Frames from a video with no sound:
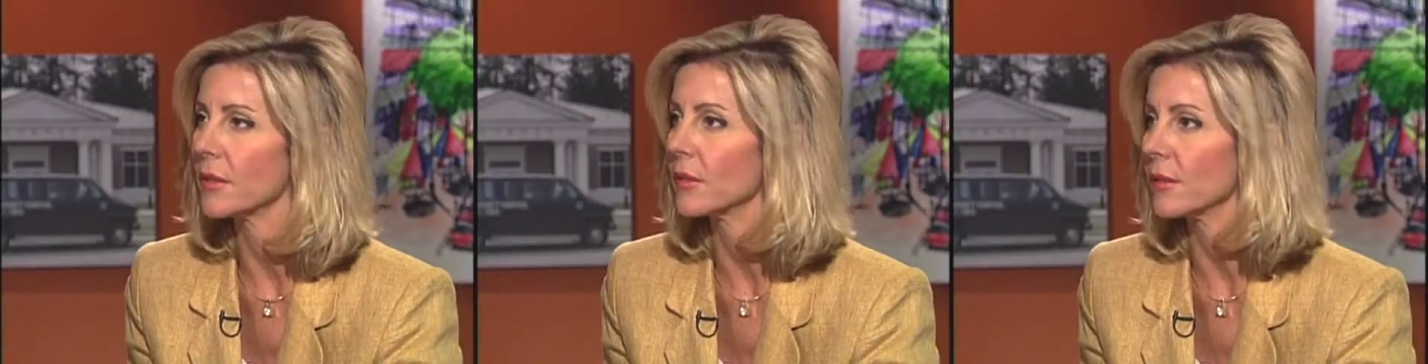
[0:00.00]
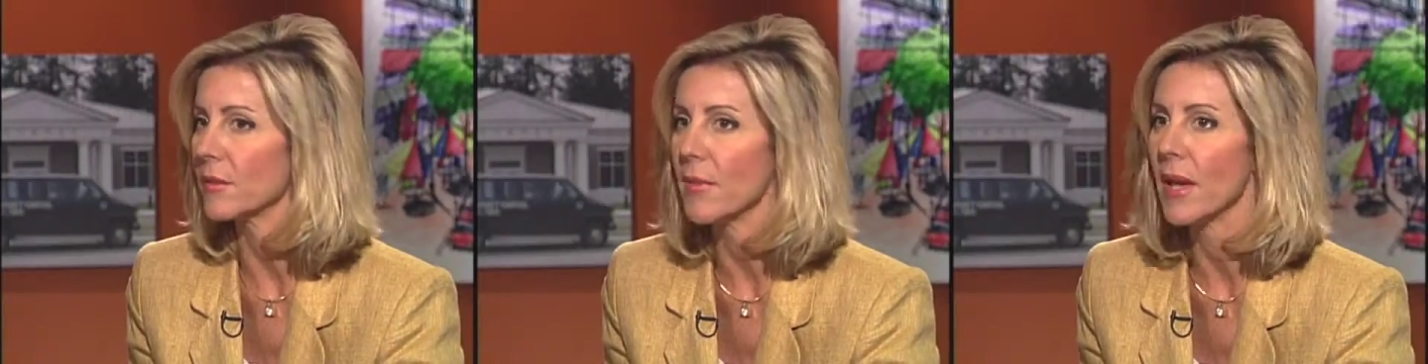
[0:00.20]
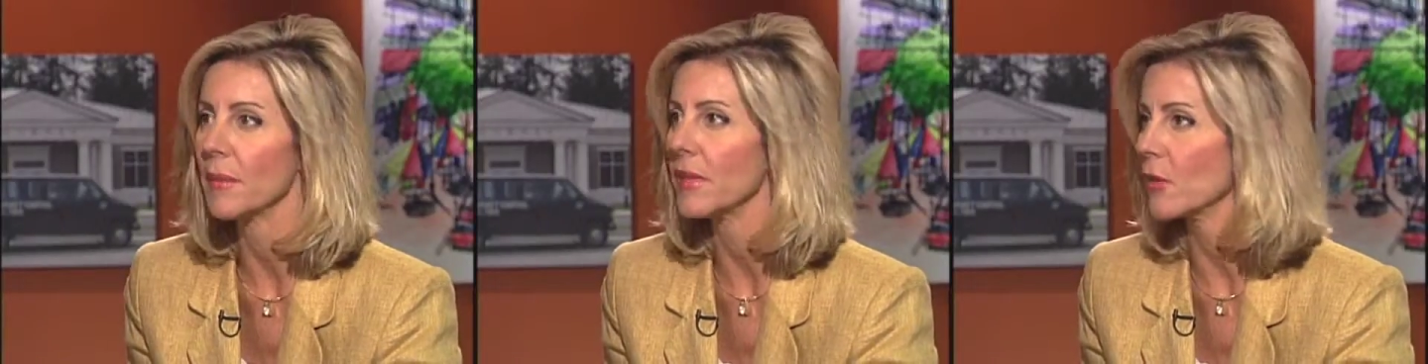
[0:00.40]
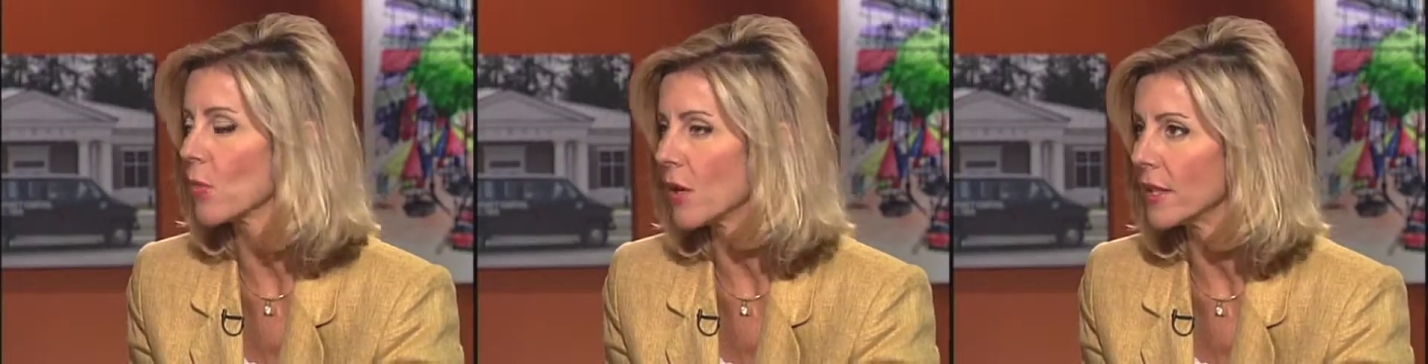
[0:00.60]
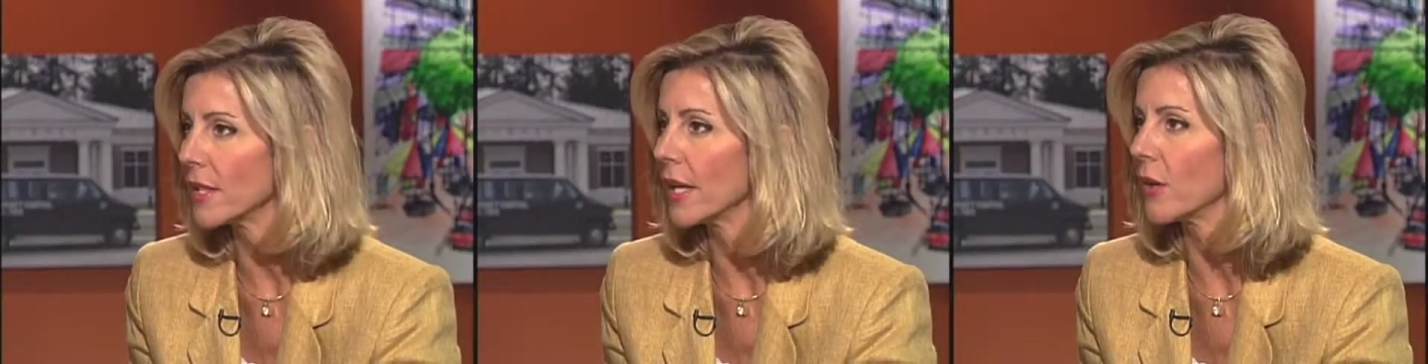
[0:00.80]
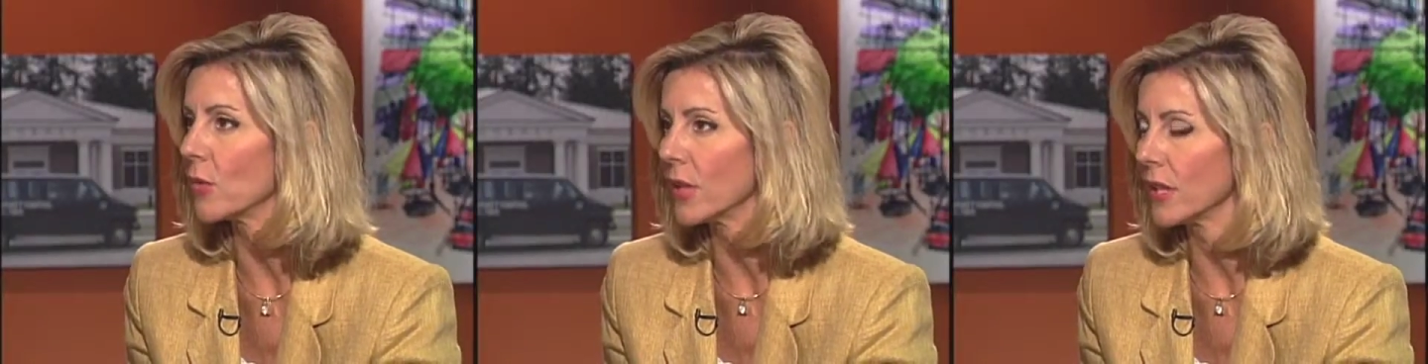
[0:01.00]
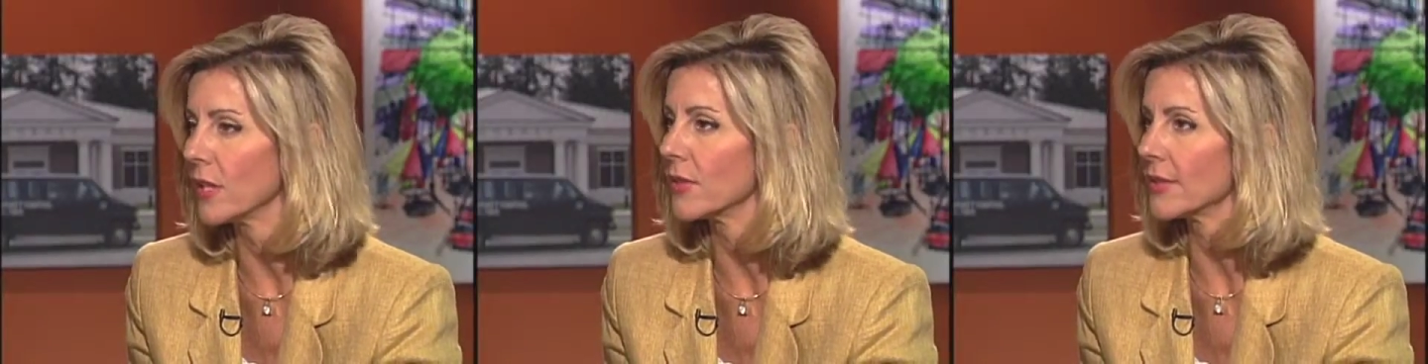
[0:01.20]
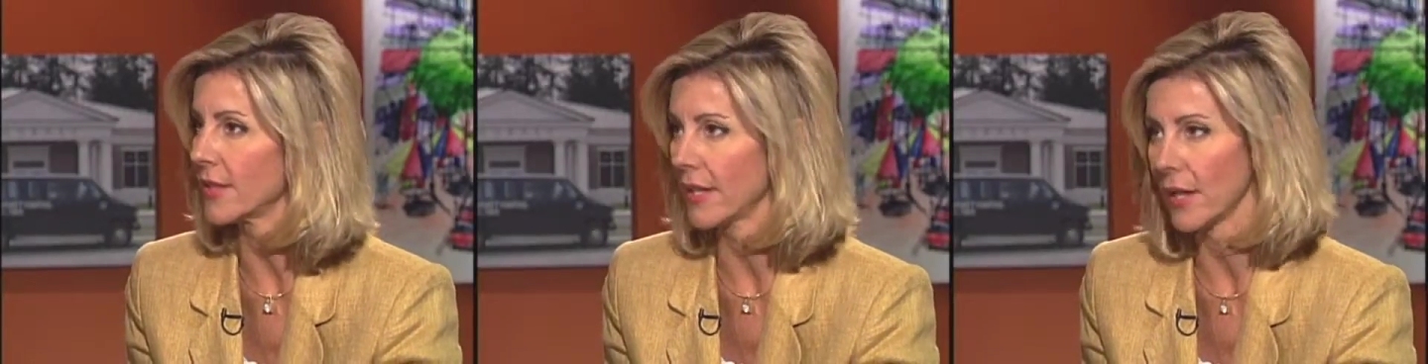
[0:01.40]
maybe the one day a week you
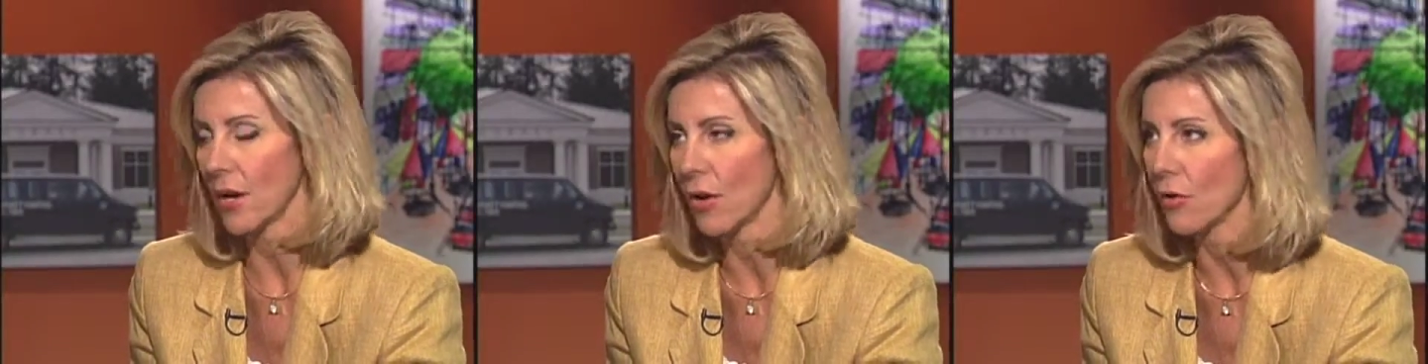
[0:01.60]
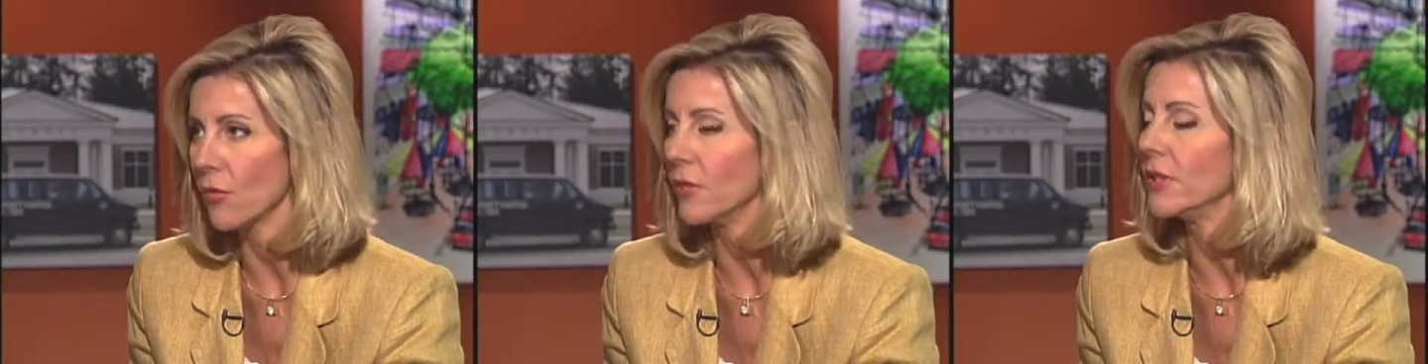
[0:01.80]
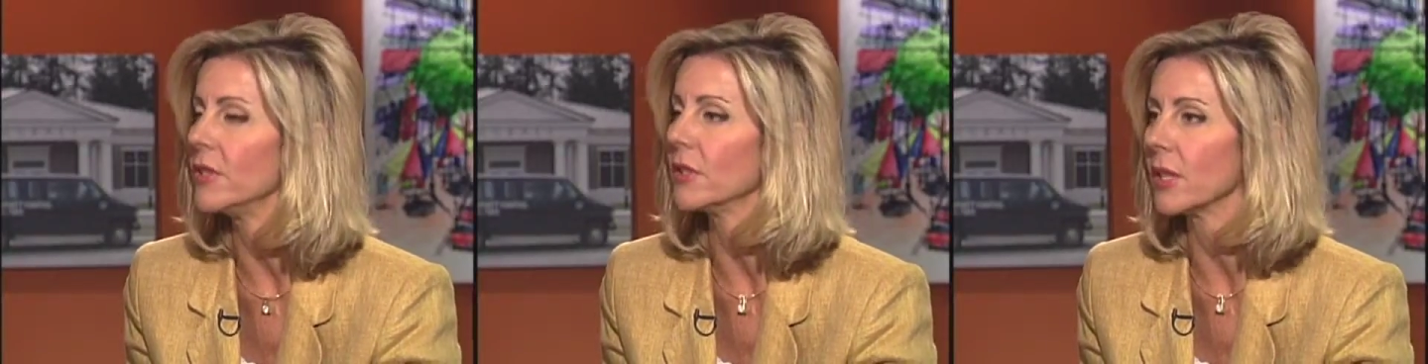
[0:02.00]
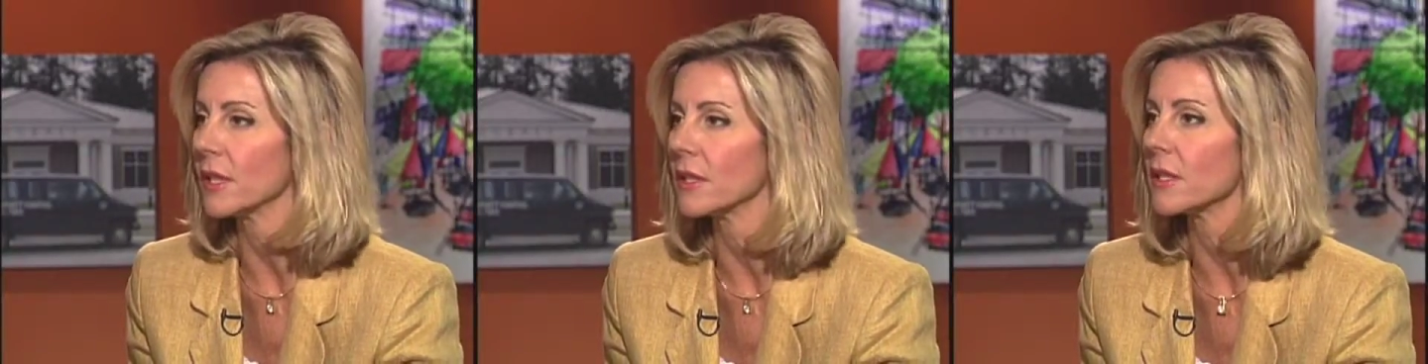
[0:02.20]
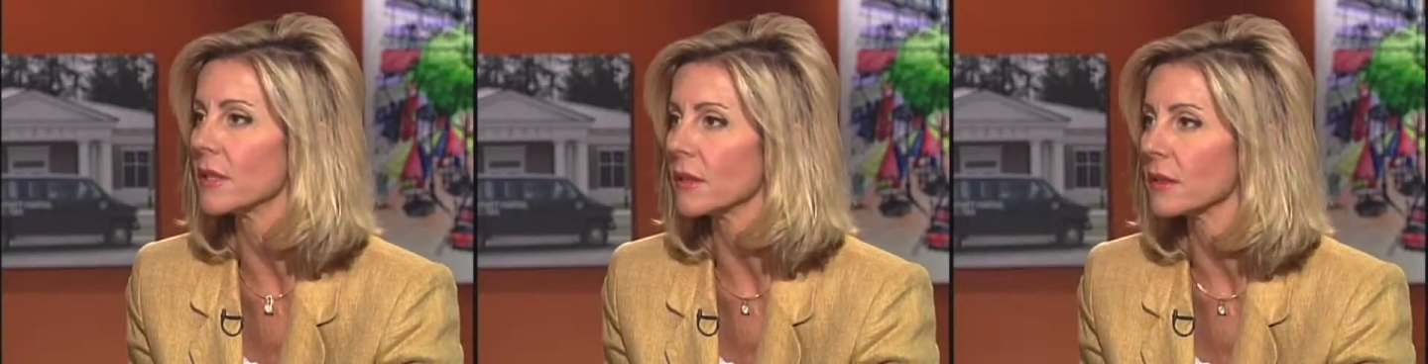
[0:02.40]
stay home and you get